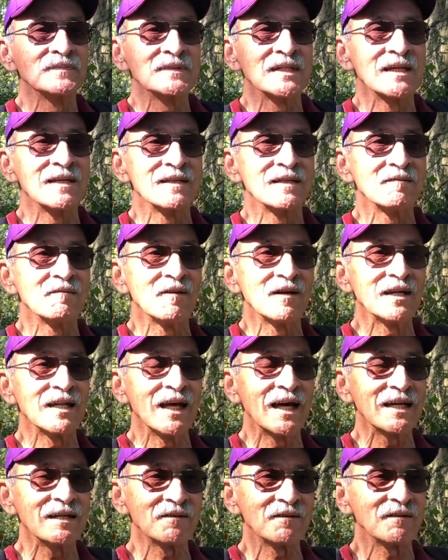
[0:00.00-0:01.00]
And one
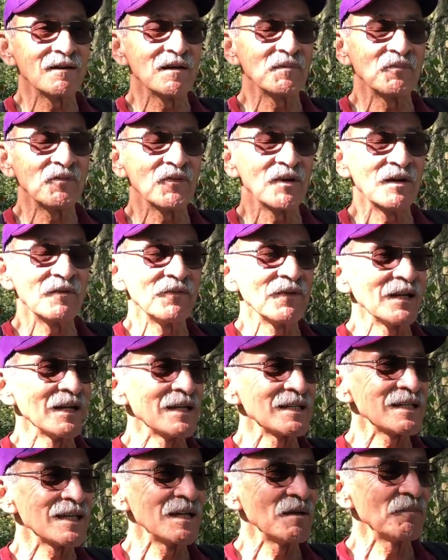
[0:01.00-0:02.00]
night, right before I fell
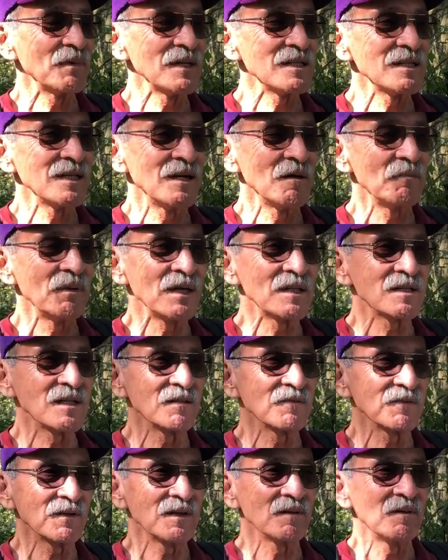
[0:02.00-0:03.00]
asleep, I seen a picture
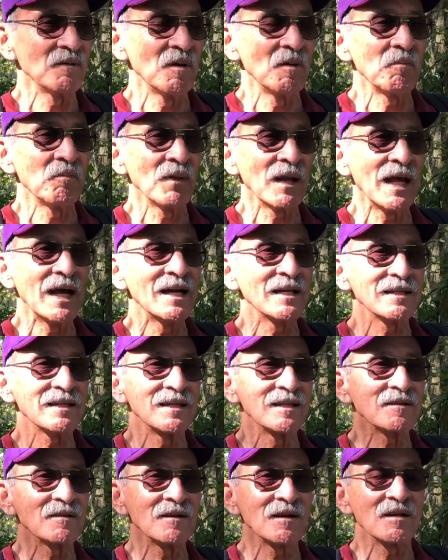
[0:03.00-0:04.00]
of a plant,
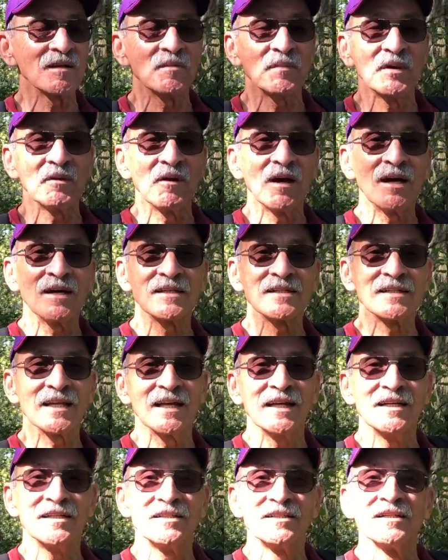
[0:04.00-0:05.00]
and it turned out to be rock
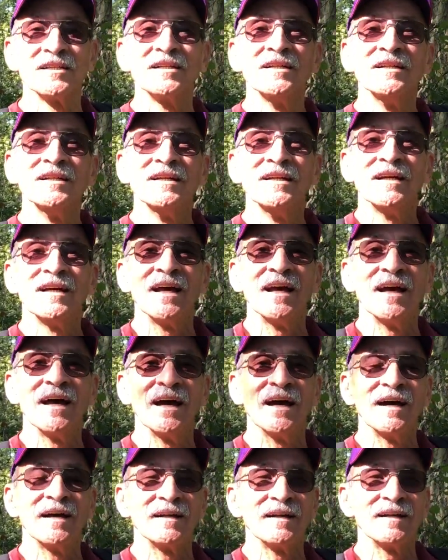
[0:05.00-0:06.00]
sage.
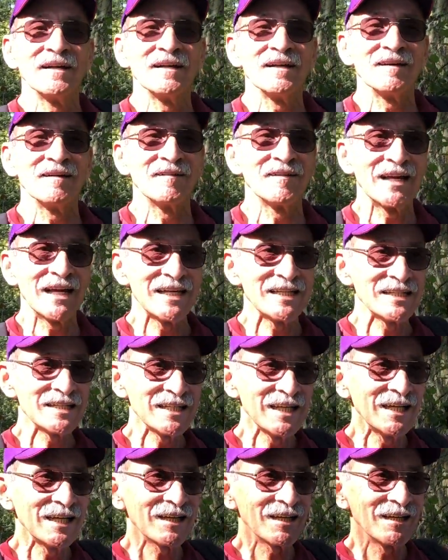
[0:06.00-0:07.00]
And when I
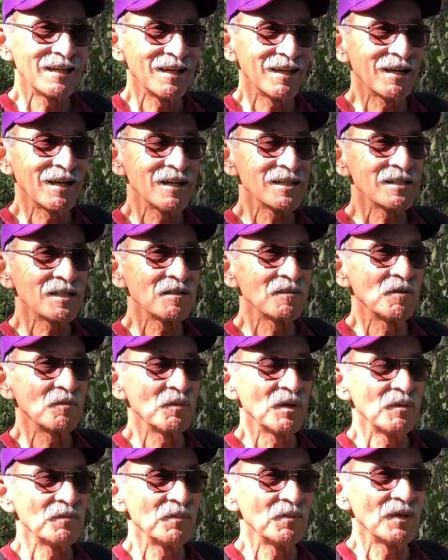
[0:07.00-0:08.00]
seen it in the Custom
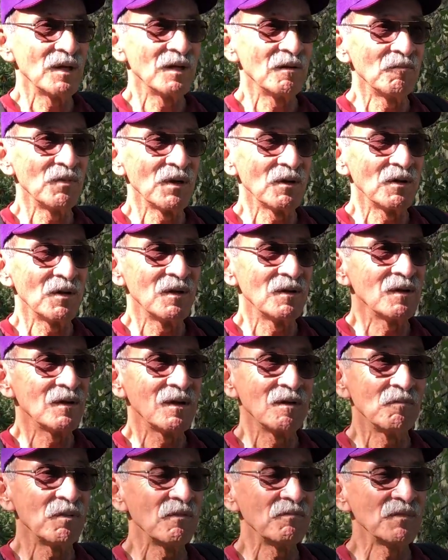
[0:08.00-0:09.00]
above
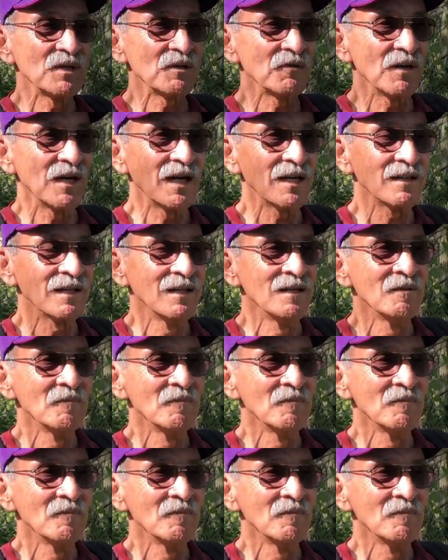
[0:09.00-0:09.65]
McGrath,